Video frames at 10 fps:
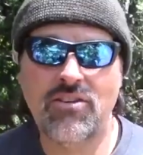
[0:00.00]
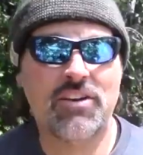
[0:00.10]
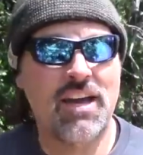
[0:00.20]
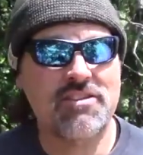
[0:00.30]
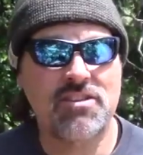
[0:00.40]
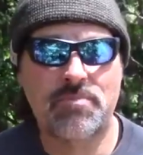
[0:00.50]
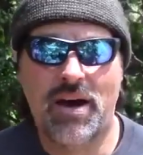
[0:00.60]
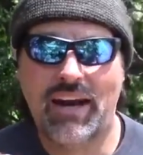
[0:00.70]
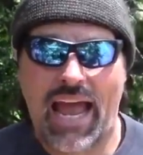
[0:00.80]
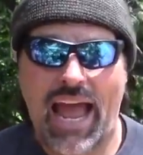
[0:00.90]
you're catching
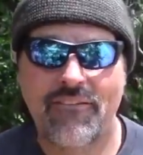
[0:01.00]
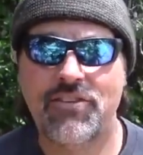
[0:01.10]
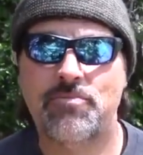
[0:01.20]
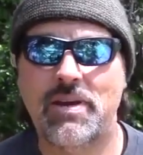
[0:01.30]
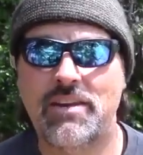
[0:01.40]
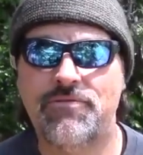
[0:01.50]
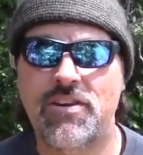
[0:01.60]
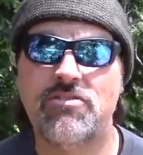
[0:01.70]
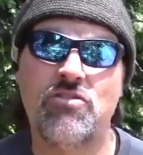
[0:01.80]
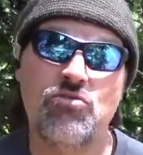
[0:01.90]
about half as many
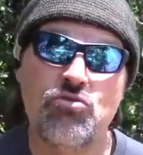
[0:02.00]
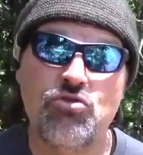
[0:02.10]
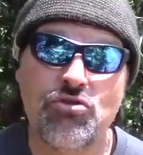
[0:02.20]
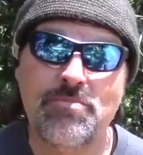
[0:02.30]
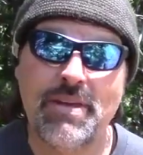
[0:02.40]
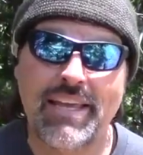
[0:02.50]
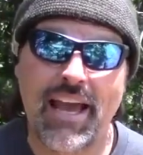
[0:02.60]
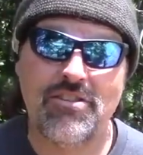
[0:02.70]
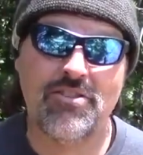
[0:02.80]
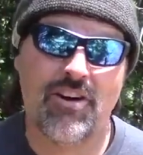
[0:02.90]
fish as you should be
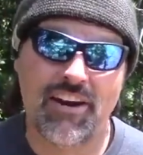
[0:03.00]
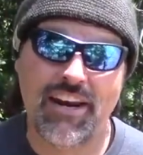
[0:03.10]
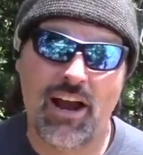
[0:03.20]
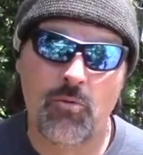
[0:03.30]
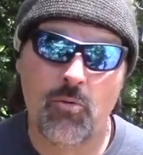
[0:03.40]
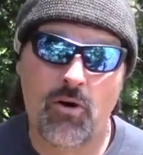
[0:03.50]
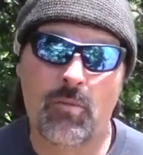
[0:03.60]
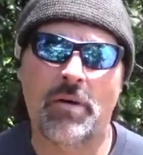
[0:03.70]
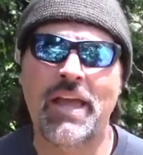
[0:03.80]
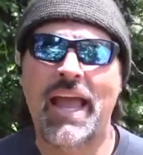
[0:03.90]
catching on that worm.